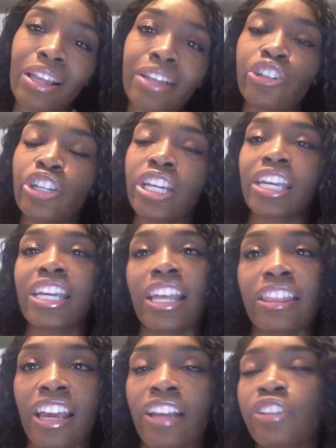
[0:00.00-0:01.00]
And she didn't
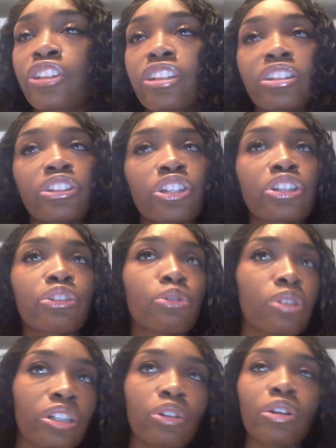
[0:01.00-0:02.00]
get that. She threw
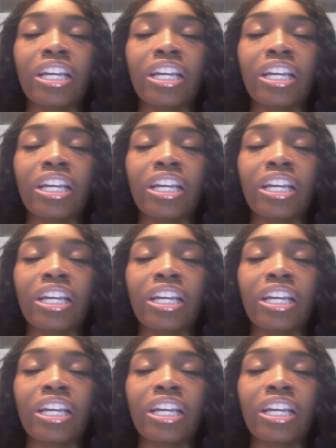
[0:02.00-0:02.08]
a little